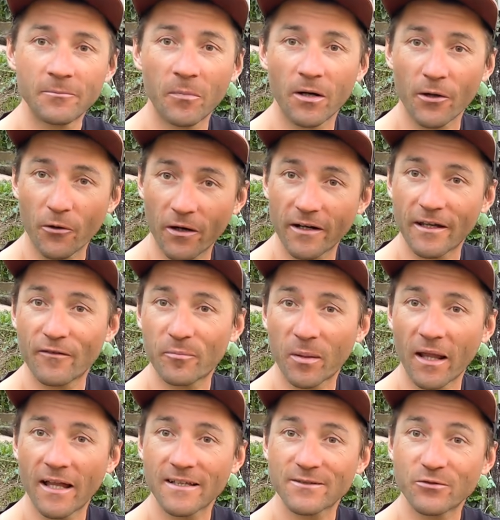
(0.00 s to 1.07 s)
But I already have
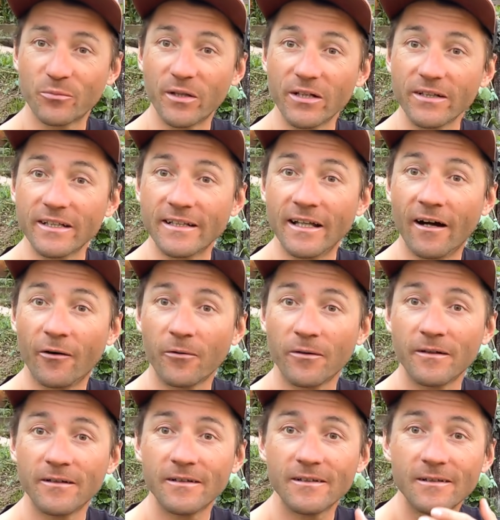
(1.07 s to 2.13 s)
plans to build it now,
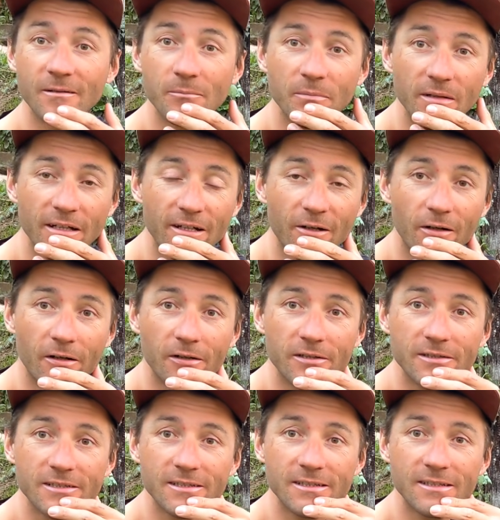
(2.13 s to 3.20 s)

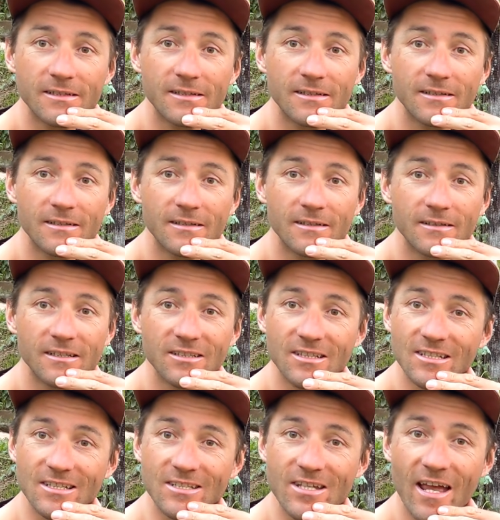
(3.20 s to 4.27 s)
because
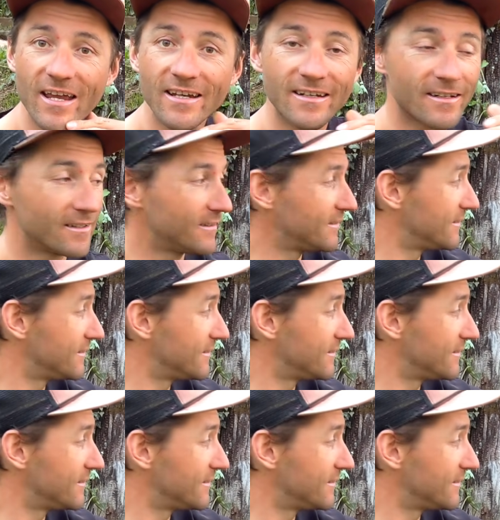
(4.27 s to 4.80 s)
this is insane.